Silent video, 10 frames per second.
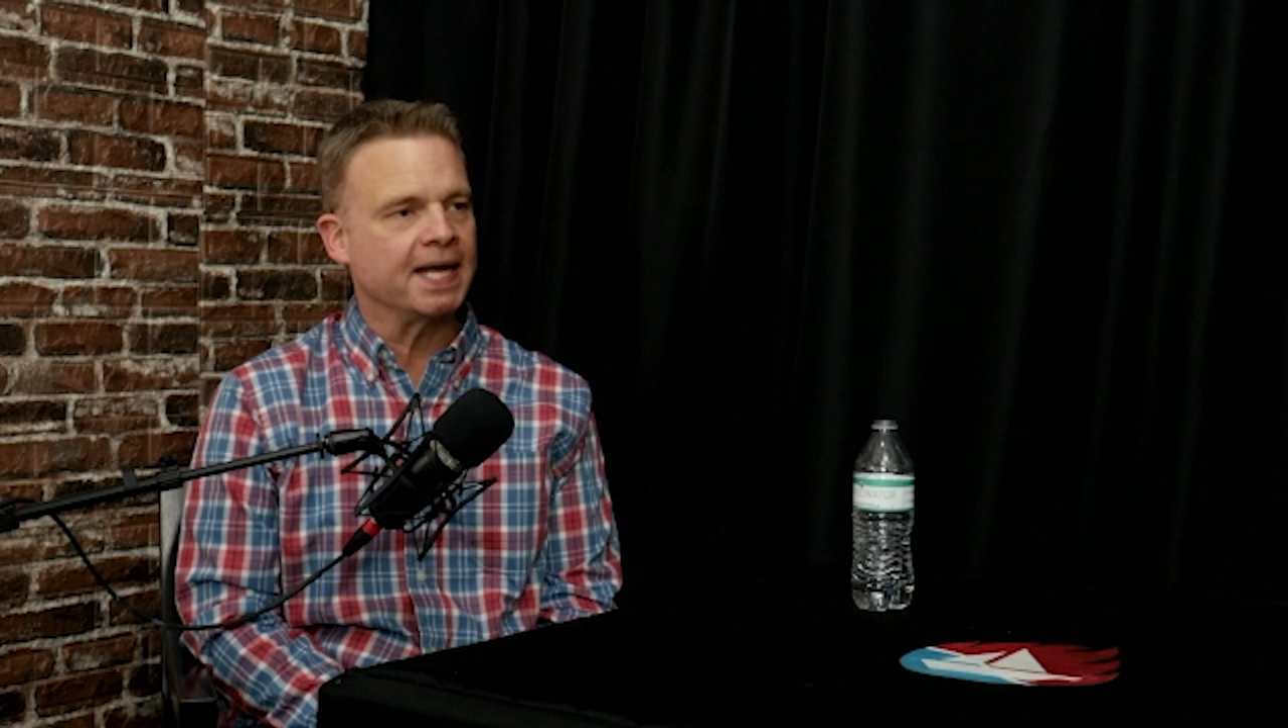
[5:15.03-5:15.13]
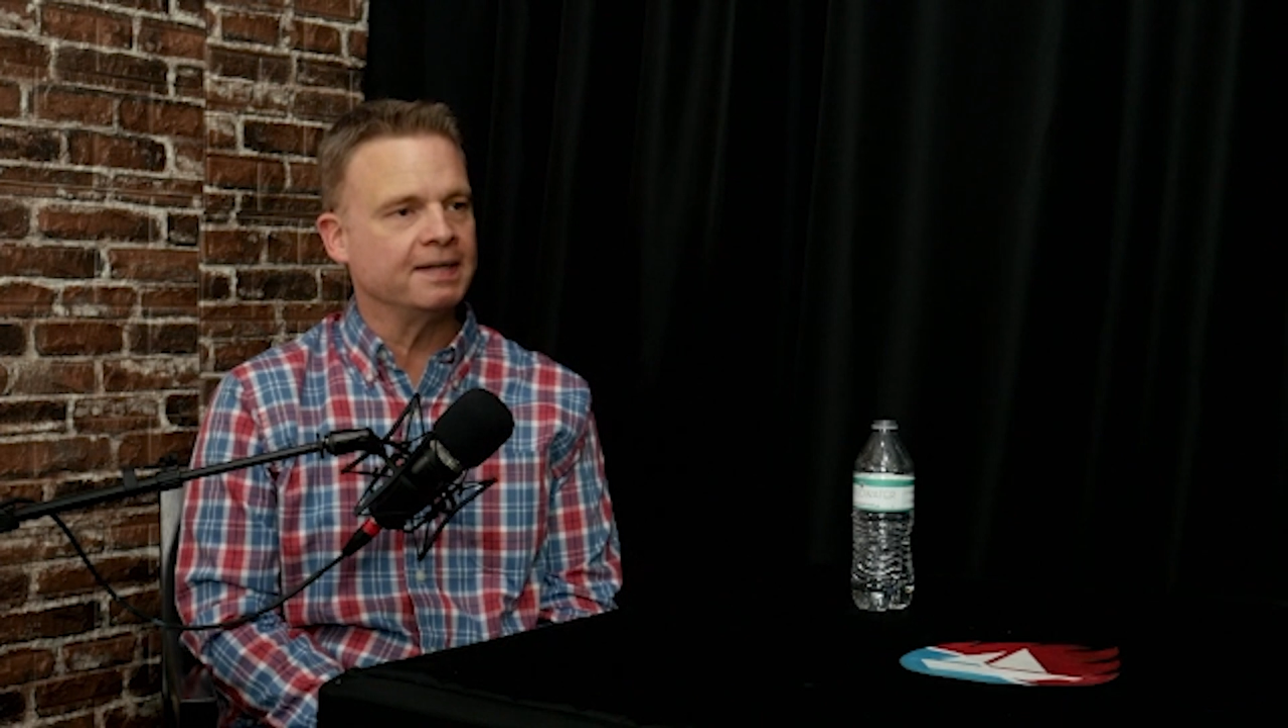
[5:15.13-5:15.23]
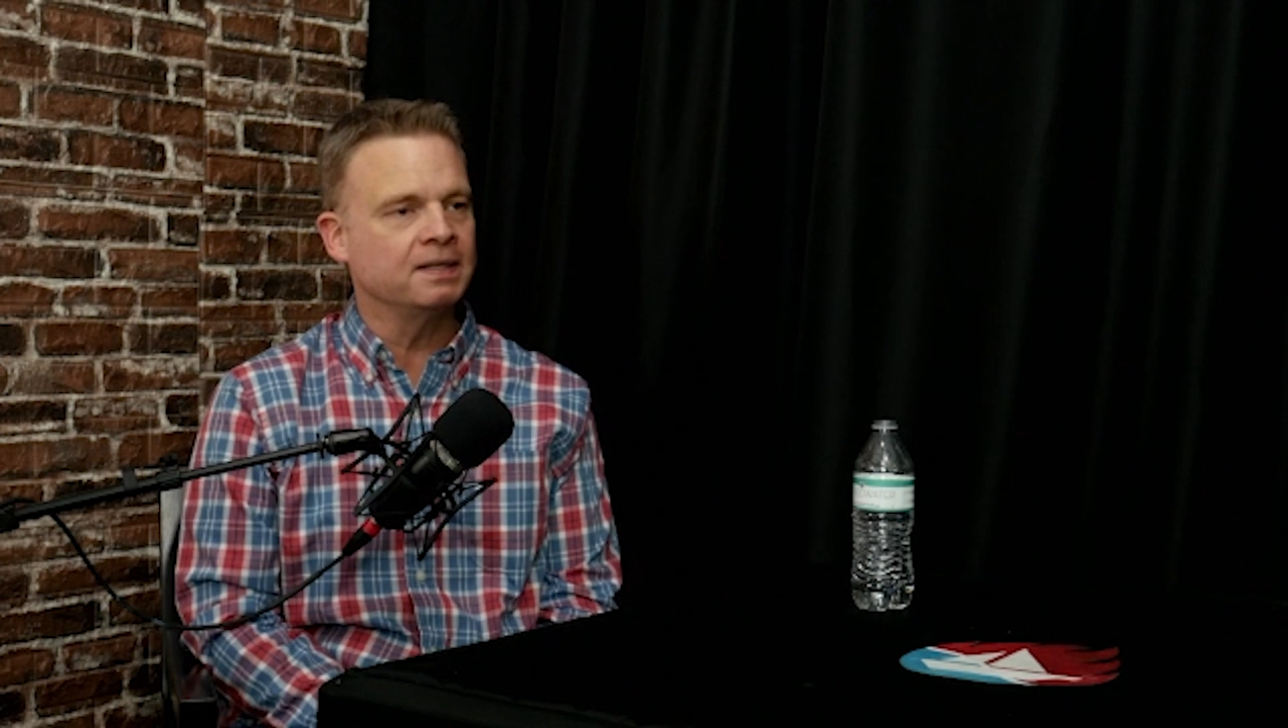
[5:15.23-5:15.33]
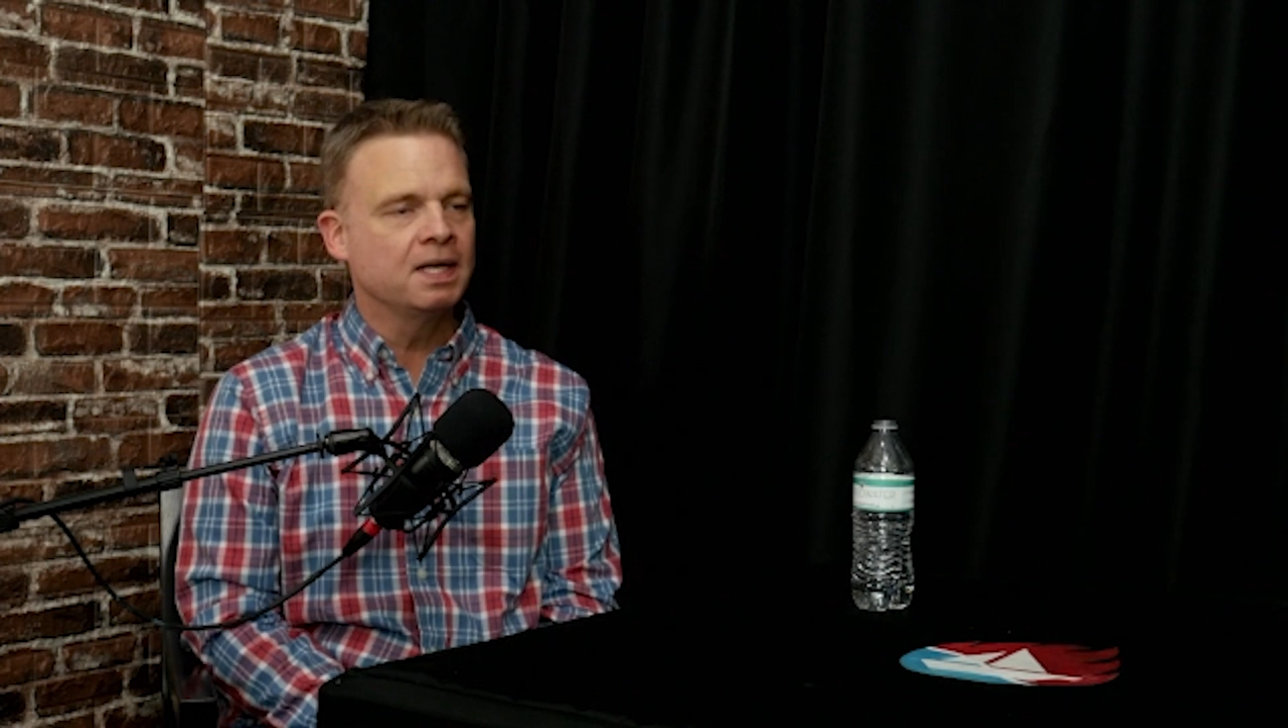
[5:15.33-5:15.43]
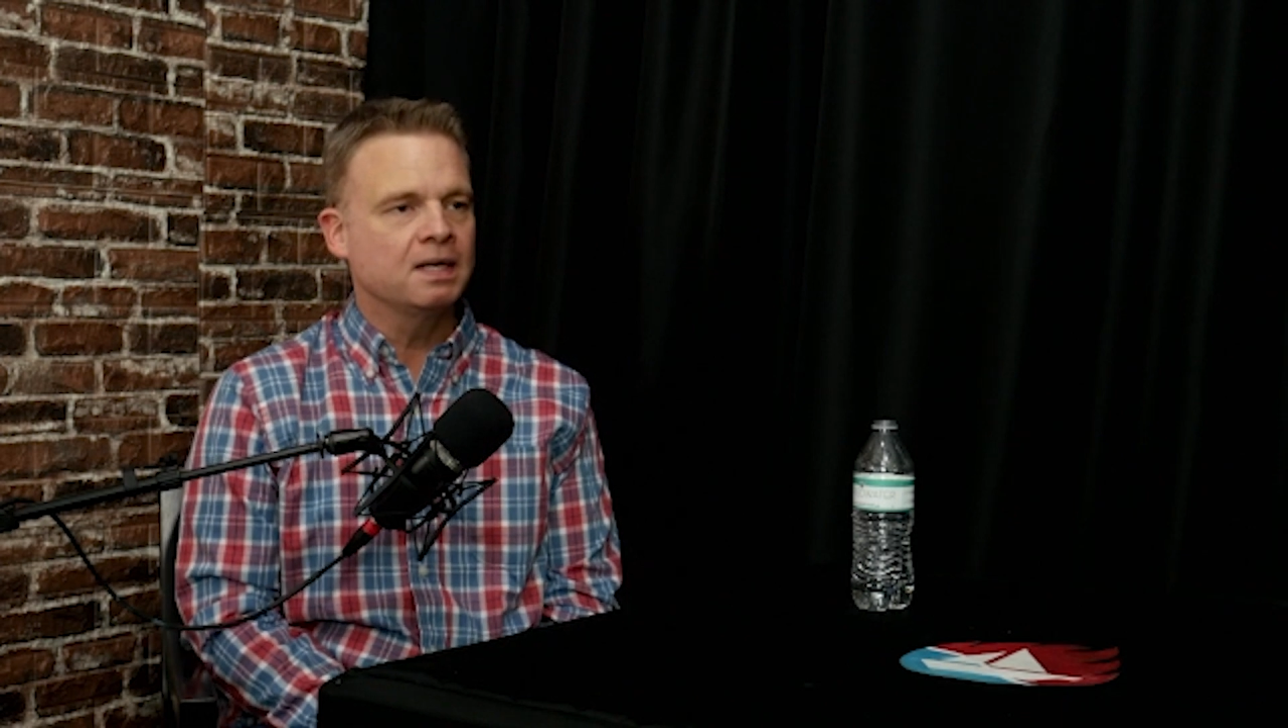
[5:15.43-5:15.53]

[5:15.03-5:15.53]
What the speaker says: And